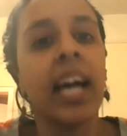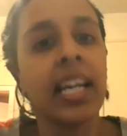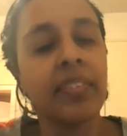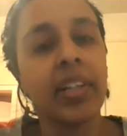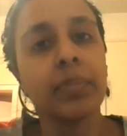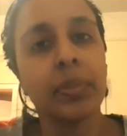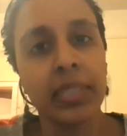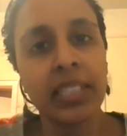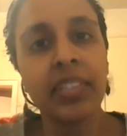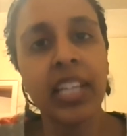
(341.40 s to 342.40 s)
and develop
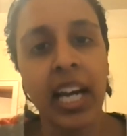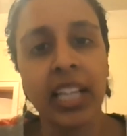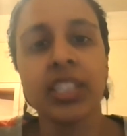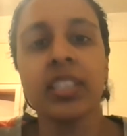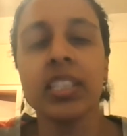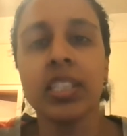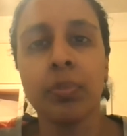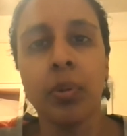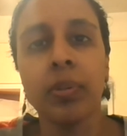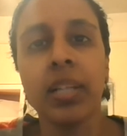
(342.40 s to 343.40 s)
specific actions to
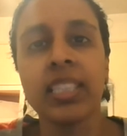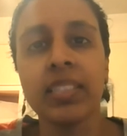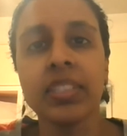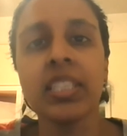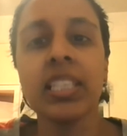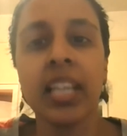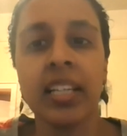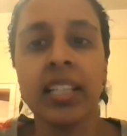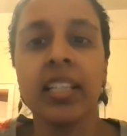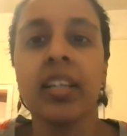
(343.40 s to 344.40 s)
mobilize civil
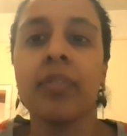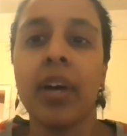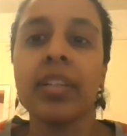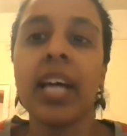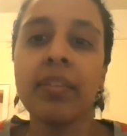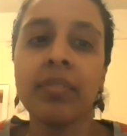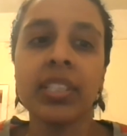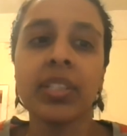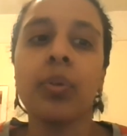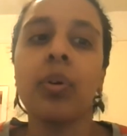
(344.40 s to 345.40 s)
society around
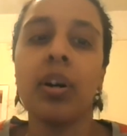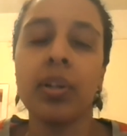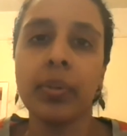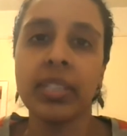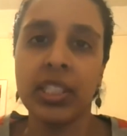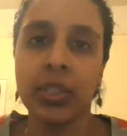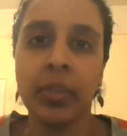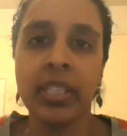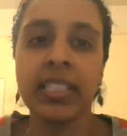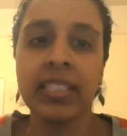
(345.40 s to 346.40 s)
at-risk or ongoing
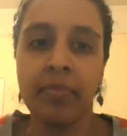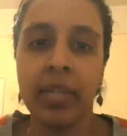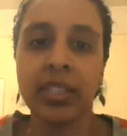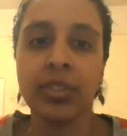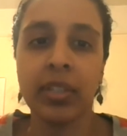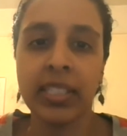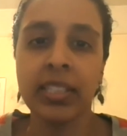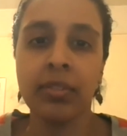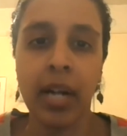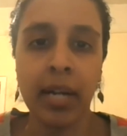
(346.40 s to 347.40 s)
situations of mass atrocity
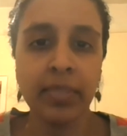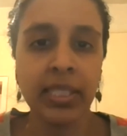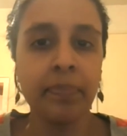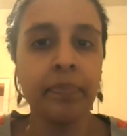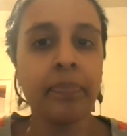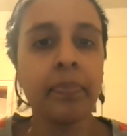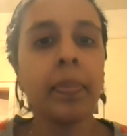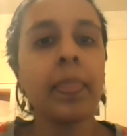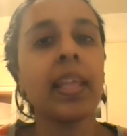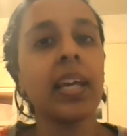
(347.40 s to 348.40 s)
crimes.
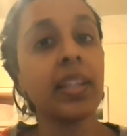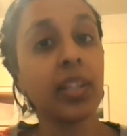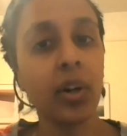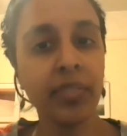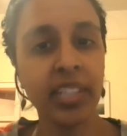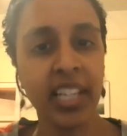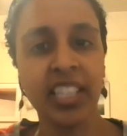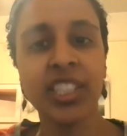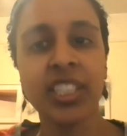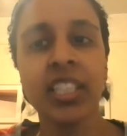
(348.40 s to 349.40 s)
In the COVID
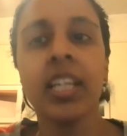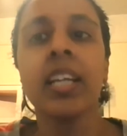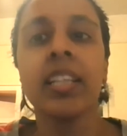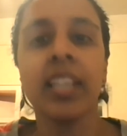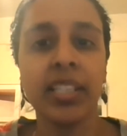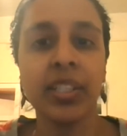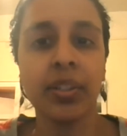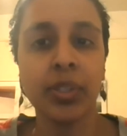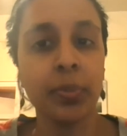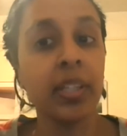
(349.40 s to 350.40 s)
age, the
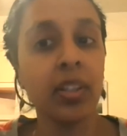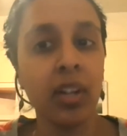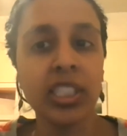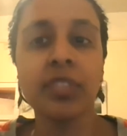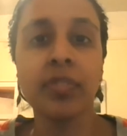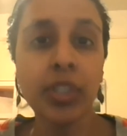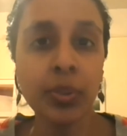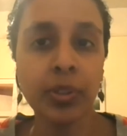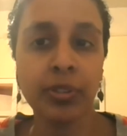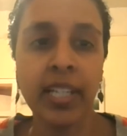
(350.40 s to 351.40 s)
ICRTP launched
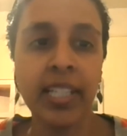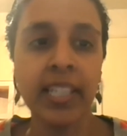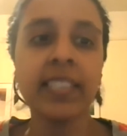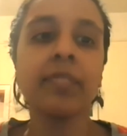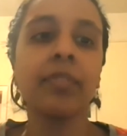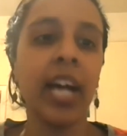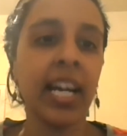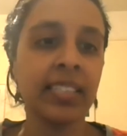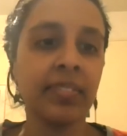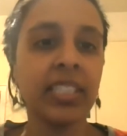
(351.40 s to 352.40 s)
virtual trainings for
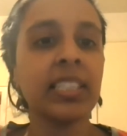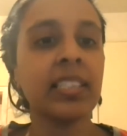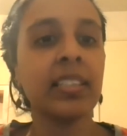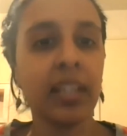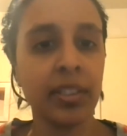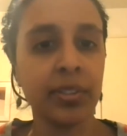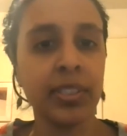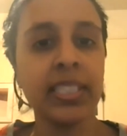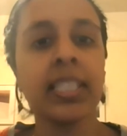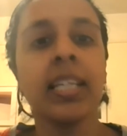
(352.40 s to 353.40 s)
activists in
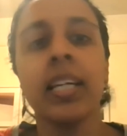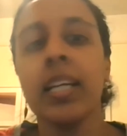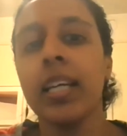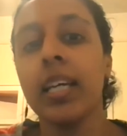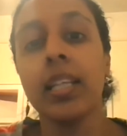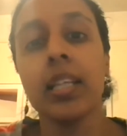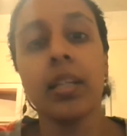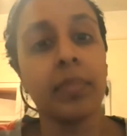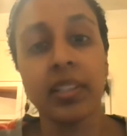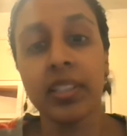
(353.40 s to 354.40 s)
countries in the
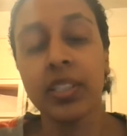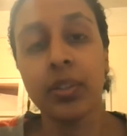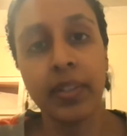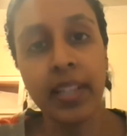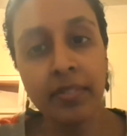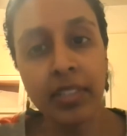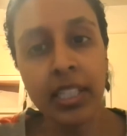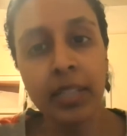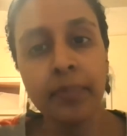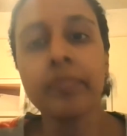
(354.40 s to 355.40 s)
Middle East and North
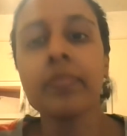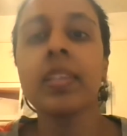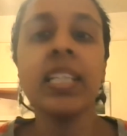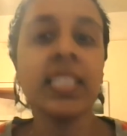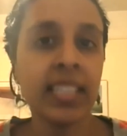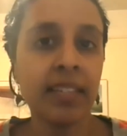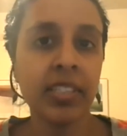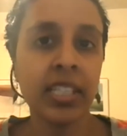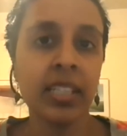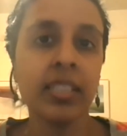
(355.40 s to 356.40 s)
Africa, East
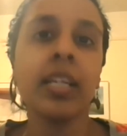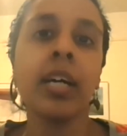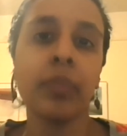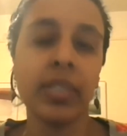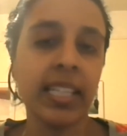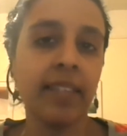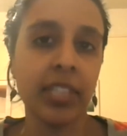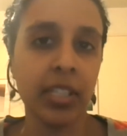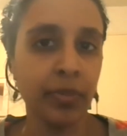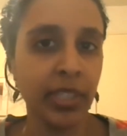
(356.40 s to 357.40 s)
Africa, and West
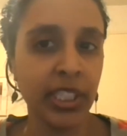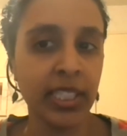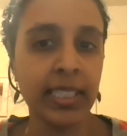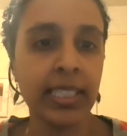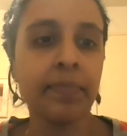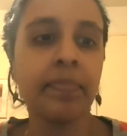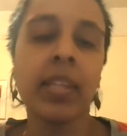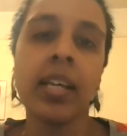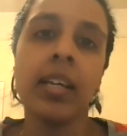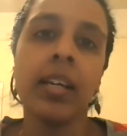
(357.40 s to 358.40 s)
Africa regions.
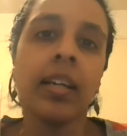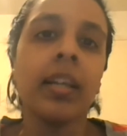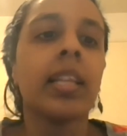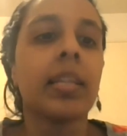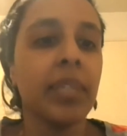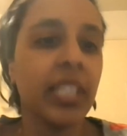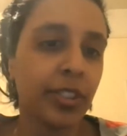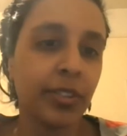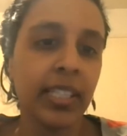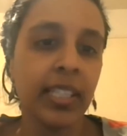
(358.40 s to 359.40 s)
The MENA
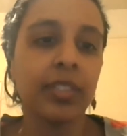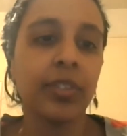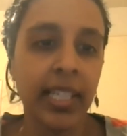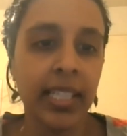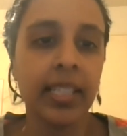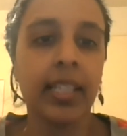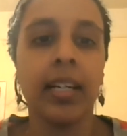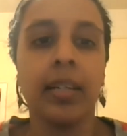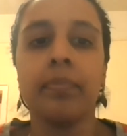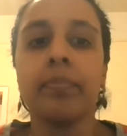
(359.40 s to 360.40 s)
train training
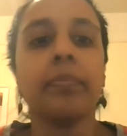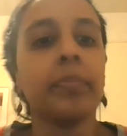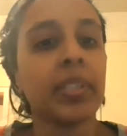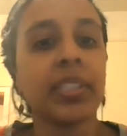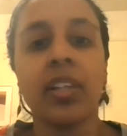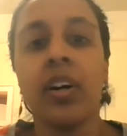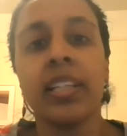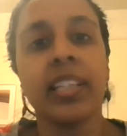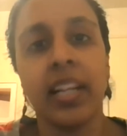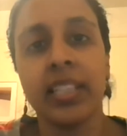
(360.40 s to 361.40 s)
um, builds
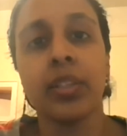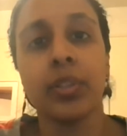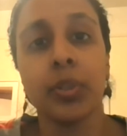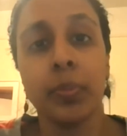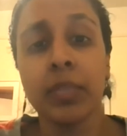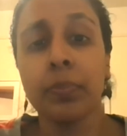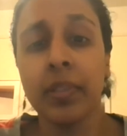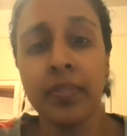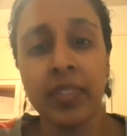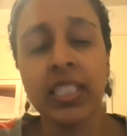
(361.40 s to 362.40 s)
on the ICRTP's
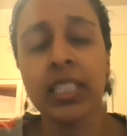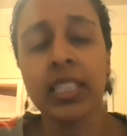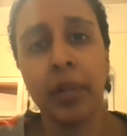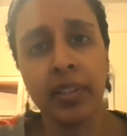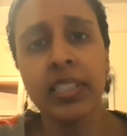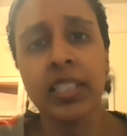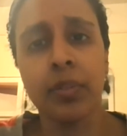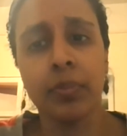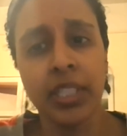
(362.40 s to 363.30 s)
previous experience in the